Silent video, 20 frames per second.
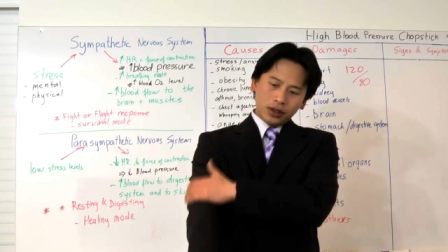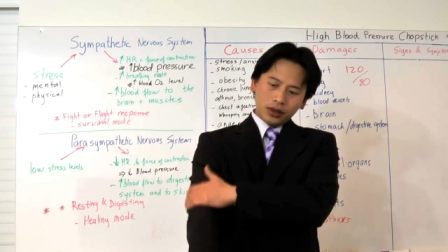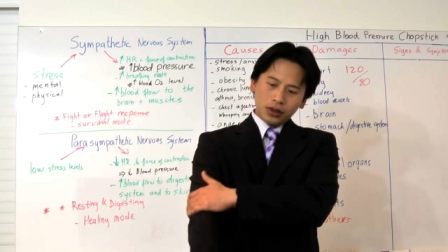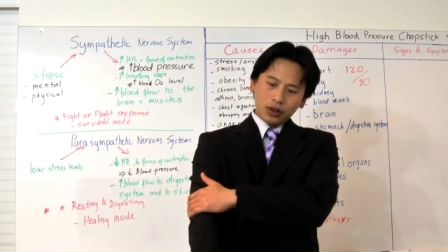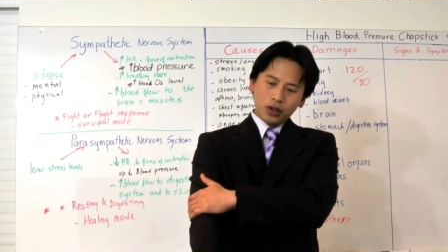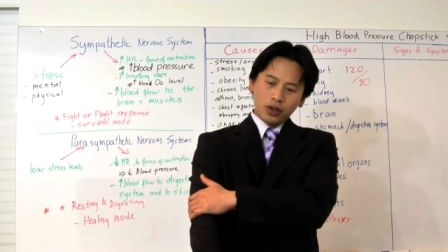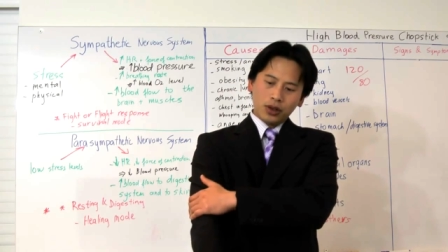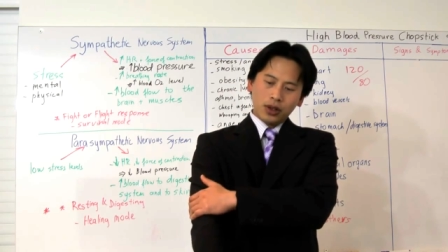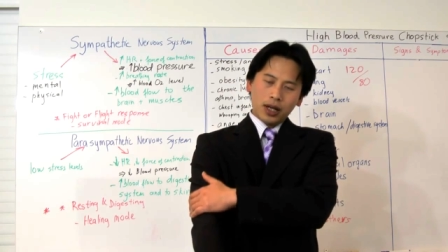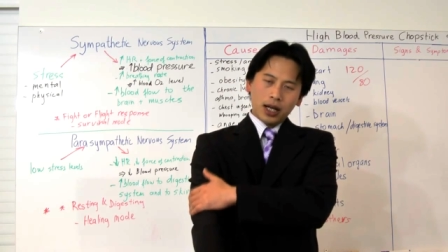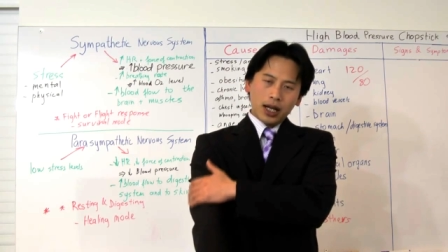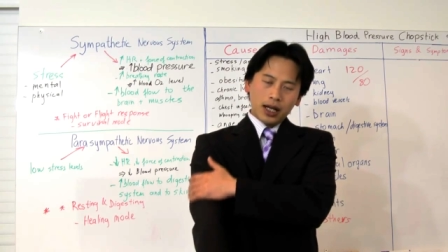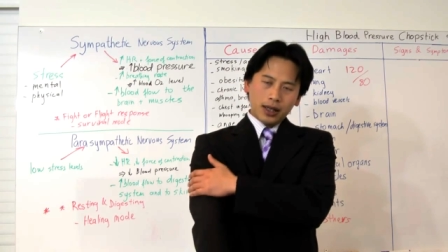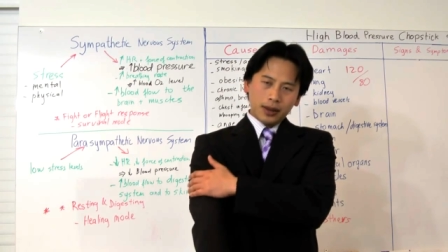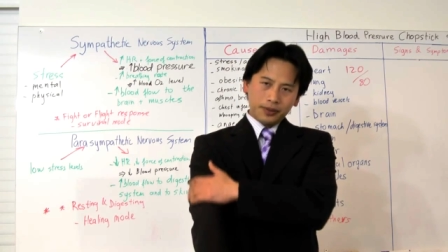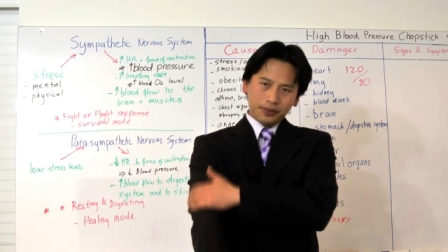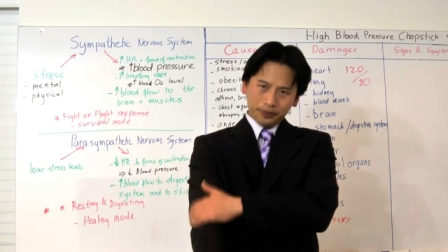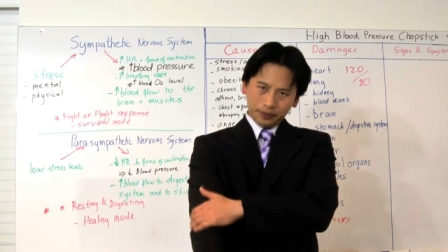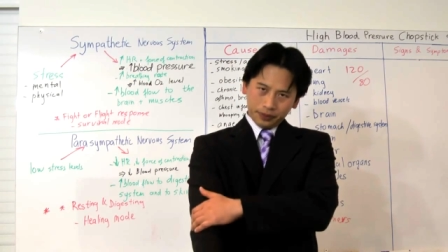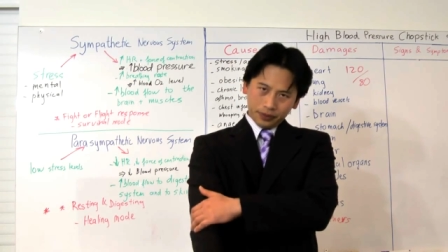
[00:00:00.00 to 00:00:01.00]
your
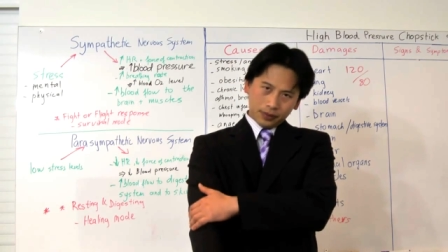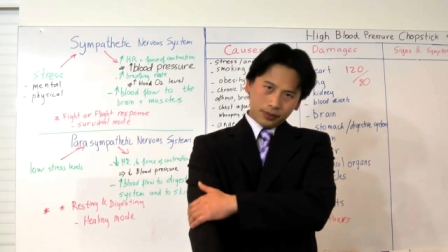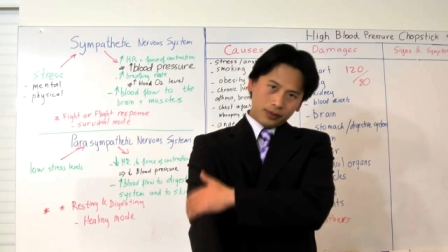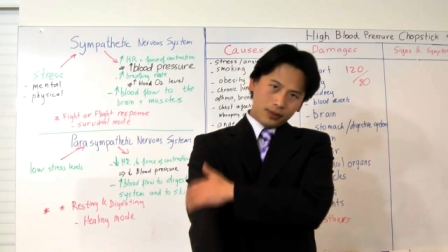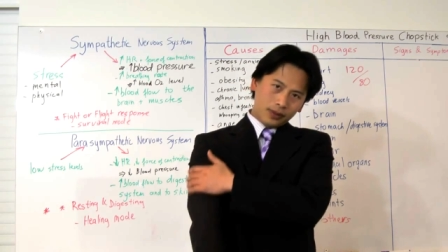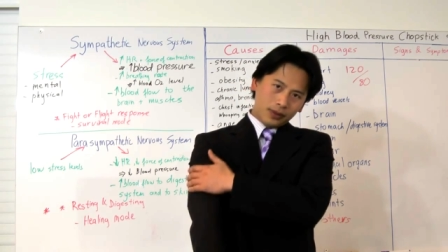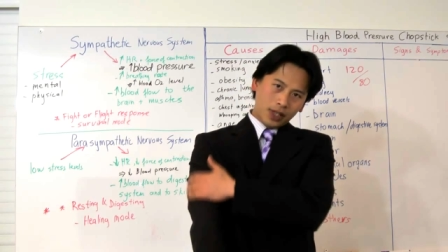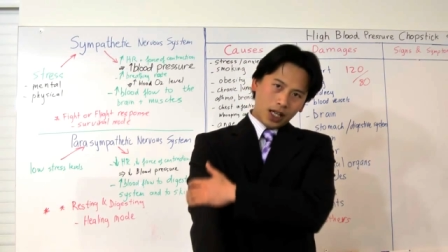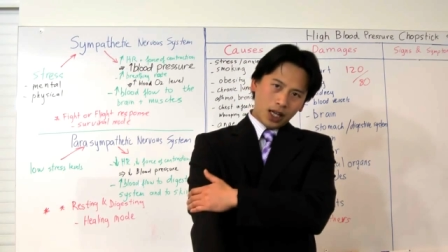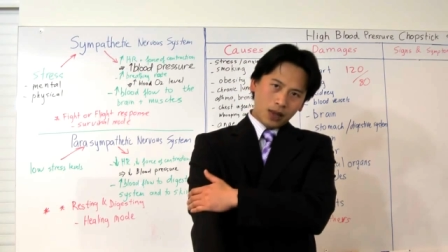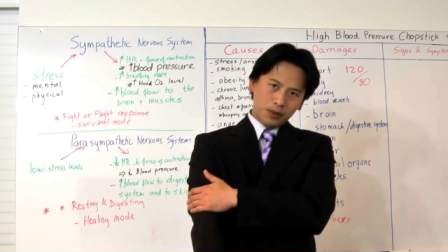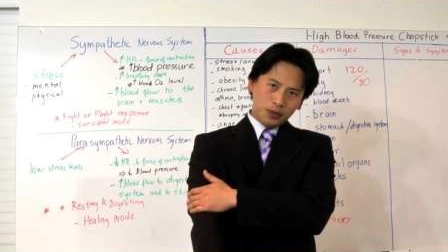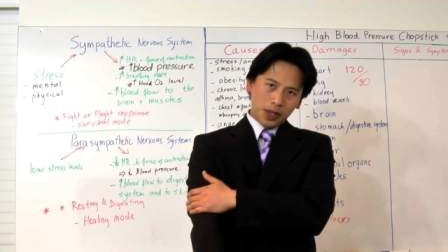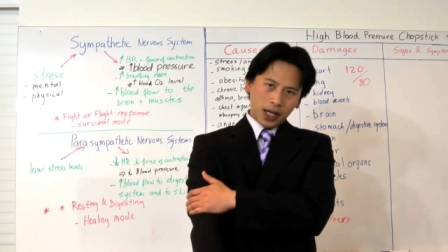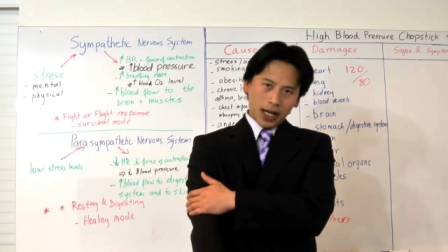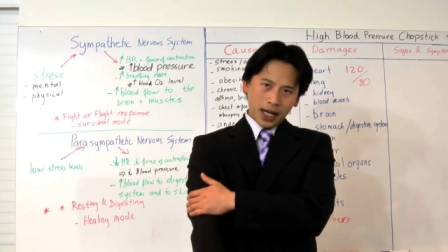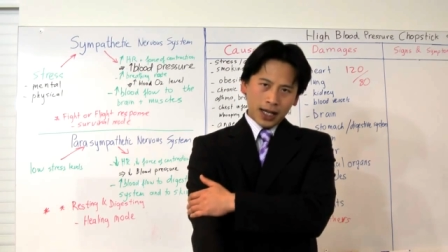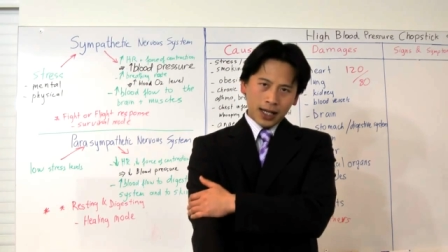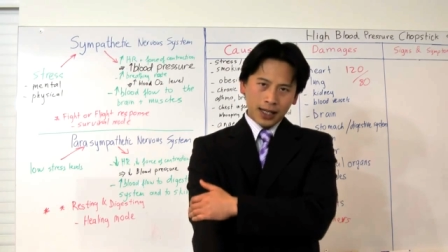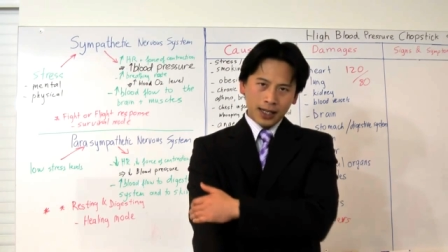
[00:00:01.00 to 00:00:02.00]
upper
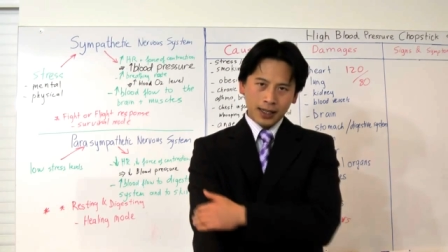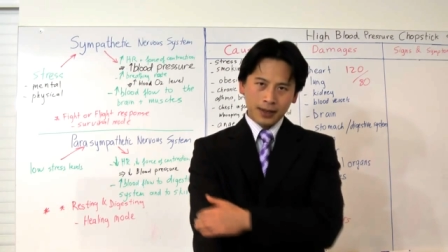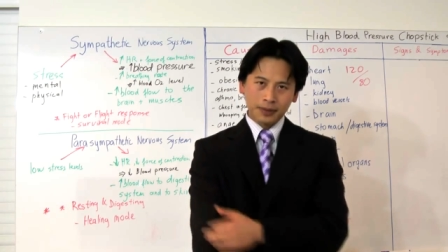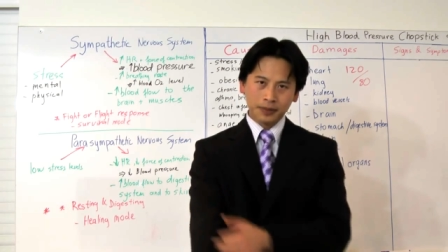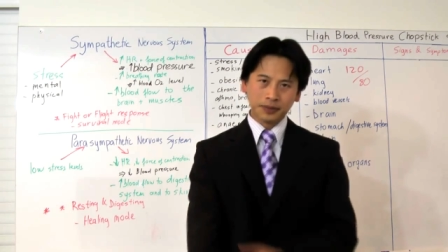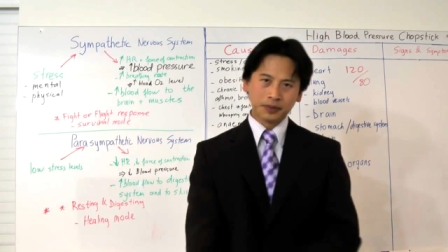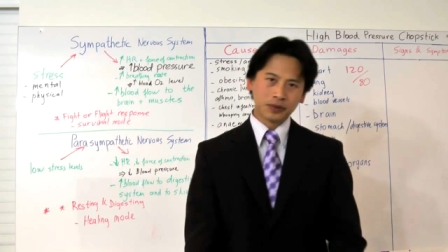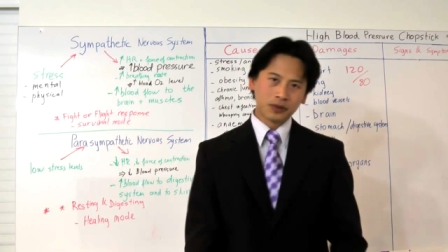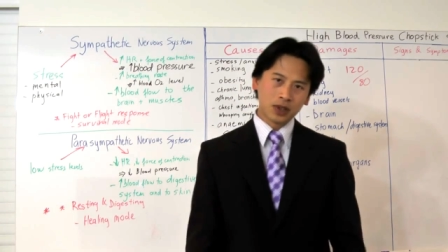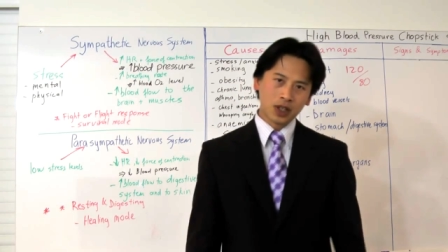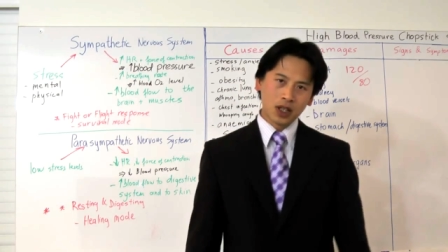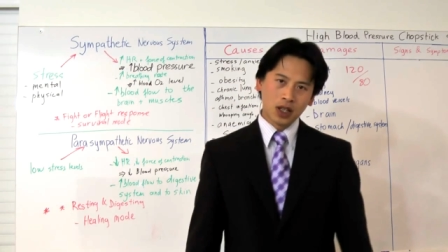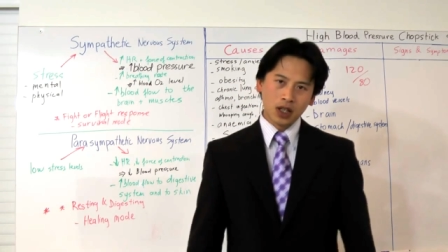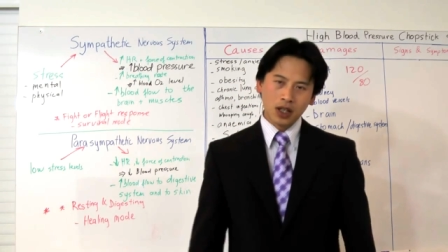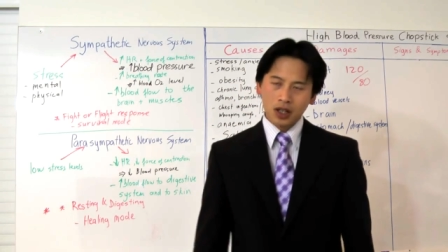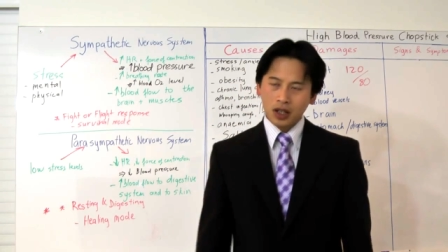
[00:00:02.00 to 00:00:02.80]
arm,